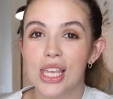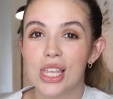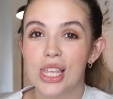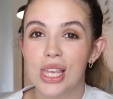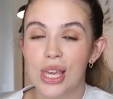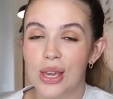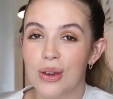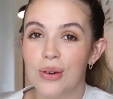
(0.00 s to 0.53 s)

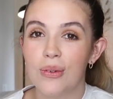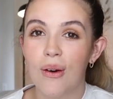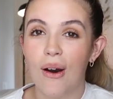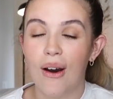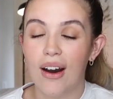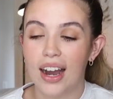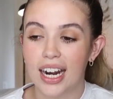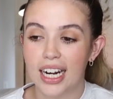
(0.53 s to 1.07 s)
you
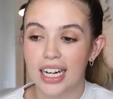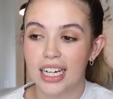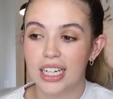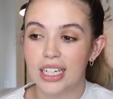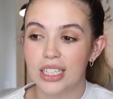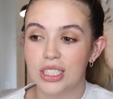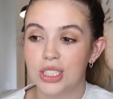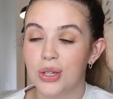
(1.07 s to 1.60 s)

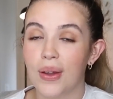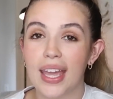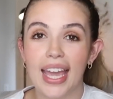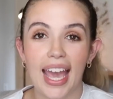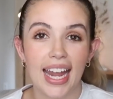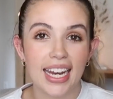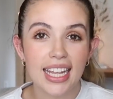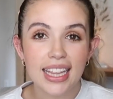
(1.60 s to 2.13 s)
are
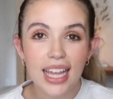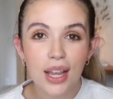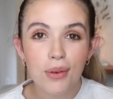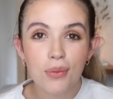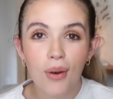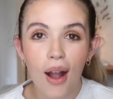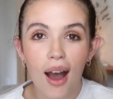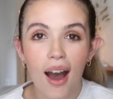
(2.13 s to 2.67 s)
doing
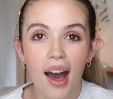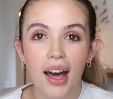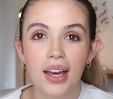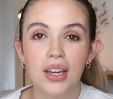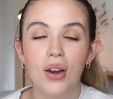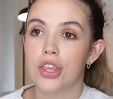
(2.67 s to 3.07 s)
anything wrong.